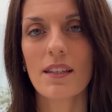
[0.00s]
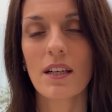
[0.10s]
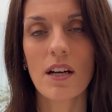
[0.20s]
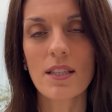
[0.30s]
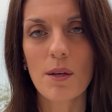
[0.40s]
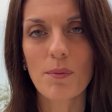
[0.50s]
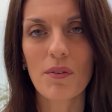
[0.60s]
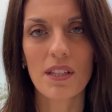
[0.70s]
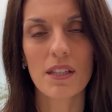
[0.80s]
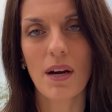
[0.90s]
The concept
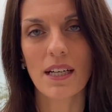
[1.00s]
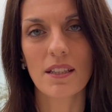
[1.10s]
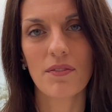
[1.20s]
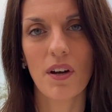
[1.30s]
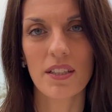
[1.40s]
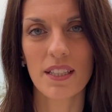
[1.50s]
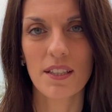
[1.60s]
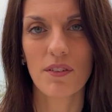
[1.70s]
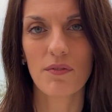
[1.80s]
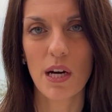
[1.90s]
of interactive
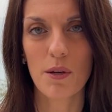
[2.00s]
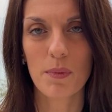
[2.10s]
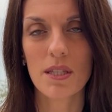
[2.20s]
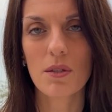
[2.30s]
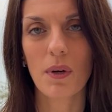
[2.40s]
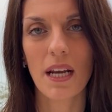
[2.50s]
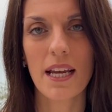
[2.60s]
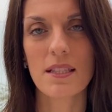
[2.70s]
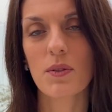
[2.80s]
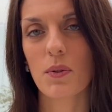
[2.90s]
cognitive environments
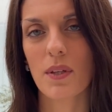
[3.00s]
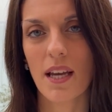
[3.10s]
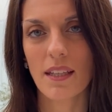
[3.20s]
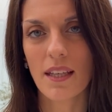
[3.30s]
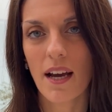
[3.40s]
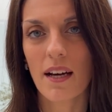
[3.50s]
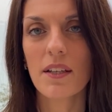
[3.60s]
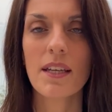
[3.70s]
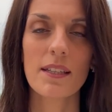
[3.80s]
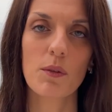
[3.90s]
relates to the idea
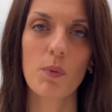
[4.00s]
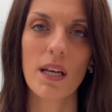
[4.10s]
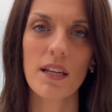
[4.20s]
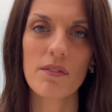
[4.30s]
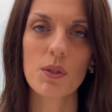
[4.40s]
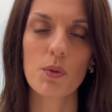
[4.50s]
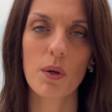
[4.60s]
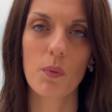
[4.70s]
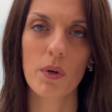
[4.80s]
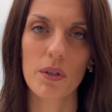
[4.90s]
that we live into
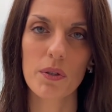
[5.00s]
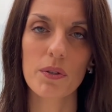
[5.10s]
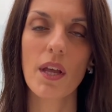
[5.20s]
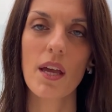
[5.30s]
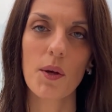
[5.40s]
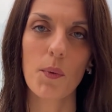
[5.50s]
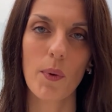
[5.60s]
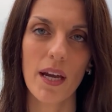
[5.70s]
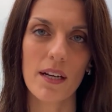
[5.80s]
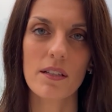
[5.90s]
a world
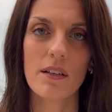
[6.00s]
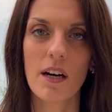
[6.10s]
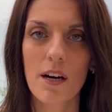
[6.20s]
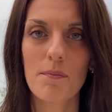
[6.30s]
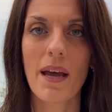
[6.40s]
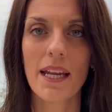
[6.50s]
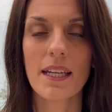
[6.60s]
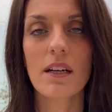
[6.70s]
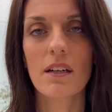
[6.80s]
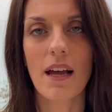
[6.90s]
where there are
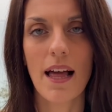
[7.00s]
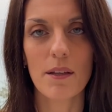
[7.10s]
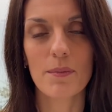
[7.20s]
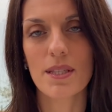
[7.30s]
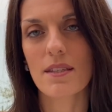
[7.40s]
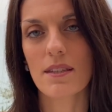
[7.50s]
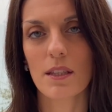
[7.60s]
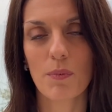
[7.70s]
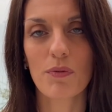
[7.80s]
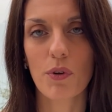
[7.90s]
many elements
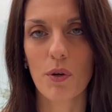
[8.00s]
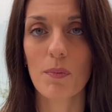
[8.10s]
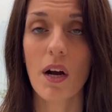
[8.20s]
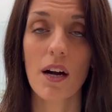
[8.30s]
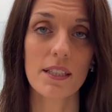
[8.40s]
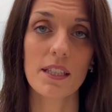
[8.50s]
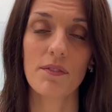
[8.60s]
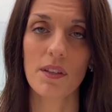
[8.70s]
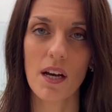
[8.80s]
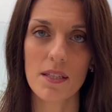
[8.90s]
that perform
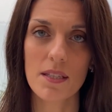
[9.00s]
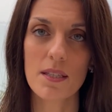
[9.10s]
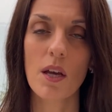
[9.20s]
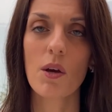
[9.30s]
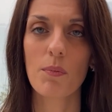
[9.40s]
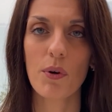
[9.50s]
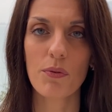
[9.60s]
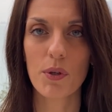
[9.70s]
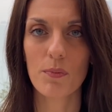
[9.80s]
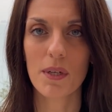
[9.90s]
cognitive tasks,
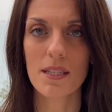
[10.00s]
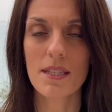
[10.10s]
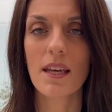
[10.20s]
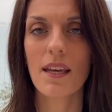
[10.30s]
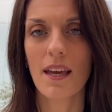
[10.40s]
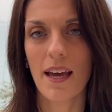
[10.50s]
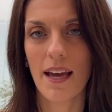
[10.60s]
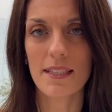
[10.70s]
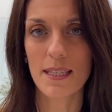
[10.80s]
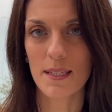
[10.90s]
both humans
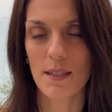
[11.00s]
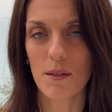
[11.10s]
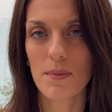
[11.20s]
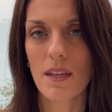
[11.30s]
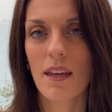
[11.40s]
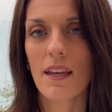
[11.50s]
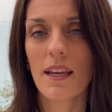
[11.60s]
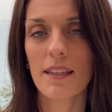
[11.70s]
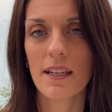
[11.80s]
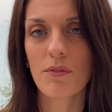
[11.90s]
and systems.
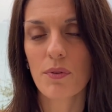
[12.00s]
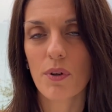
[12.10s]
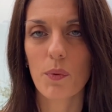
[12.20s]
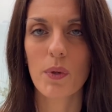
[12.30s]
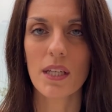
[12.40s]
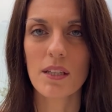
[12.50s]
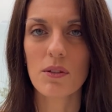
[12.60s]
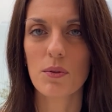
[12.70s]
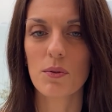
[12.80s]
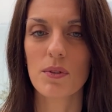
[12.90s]
And therefore, we need
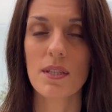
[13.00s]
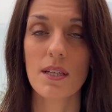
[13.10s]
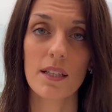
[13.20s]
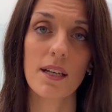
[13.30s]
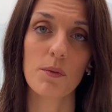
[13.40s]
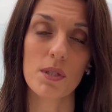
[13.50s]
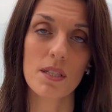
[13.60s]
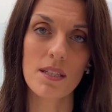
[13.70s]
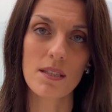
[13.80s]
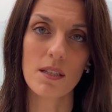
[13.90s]
to design our
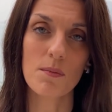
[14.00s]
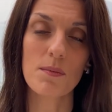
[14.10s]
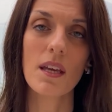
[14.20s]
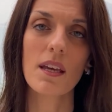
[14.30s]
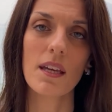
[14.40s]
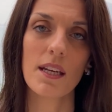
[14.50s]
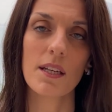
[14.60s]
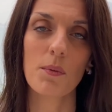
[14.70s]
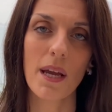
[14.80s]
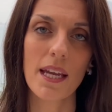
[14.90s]
systems
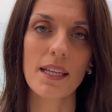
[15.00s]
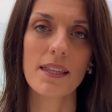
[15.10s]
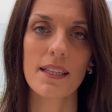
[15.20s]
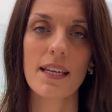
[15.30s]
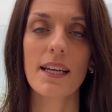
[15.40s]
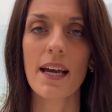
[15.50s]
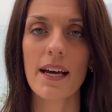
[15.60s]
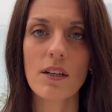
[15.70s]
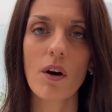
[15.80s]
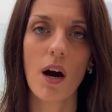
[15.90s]
in a way that they
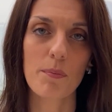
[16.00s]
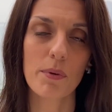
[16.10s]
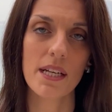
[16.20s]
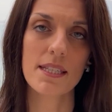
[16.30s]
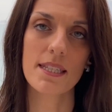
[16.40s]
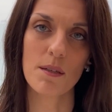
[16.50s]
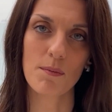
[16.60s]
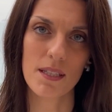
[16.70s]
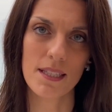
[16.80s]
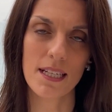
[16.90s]
can cooperate
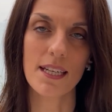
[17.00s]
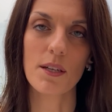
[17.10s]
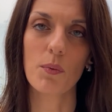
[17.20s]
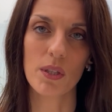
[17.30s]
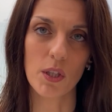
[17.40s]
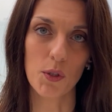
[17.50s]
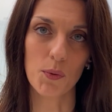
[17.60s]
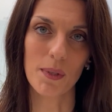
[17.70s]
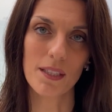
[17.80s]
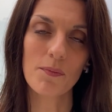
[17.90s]
seamlessly with the
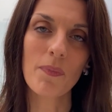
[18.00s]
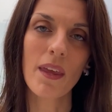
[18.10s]
human.